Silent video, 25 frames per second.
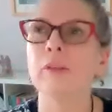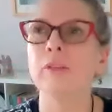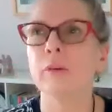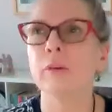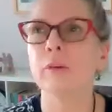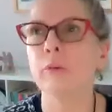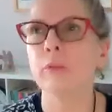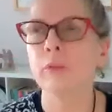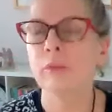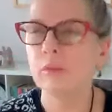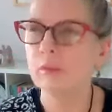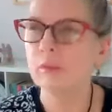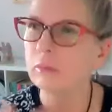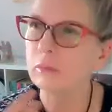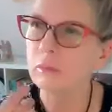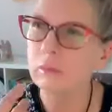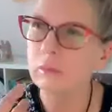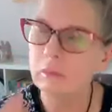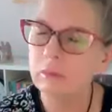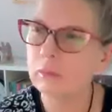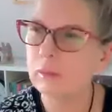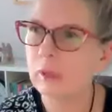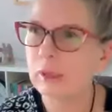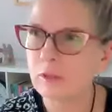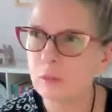So
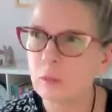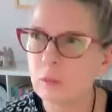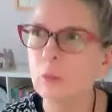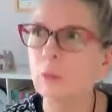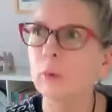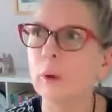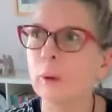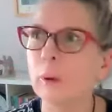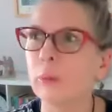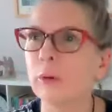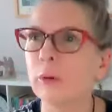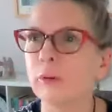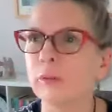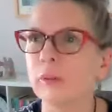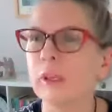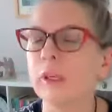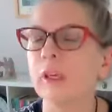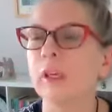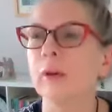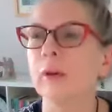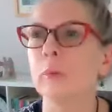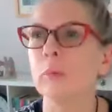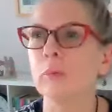that's what we were thinking.